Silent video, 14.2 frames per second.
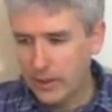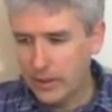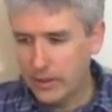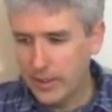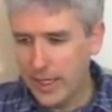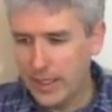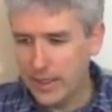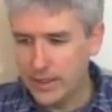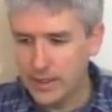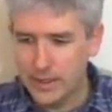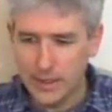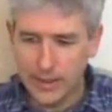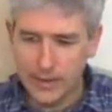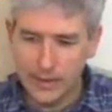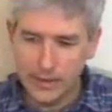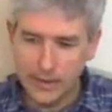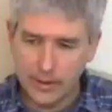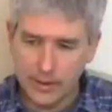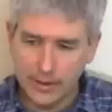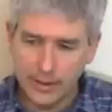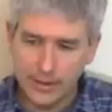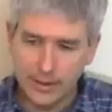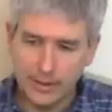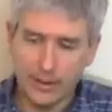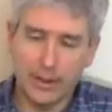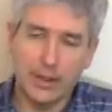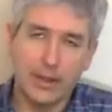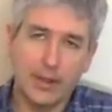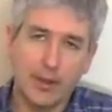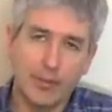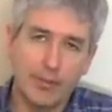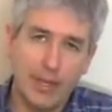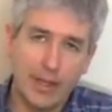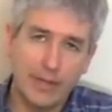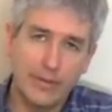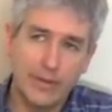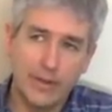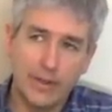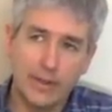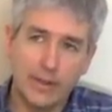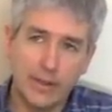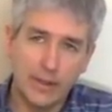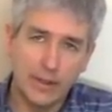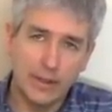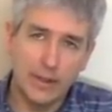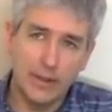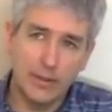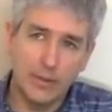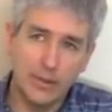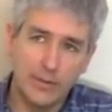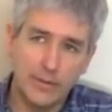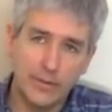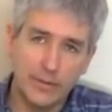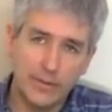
that is another benefit that we've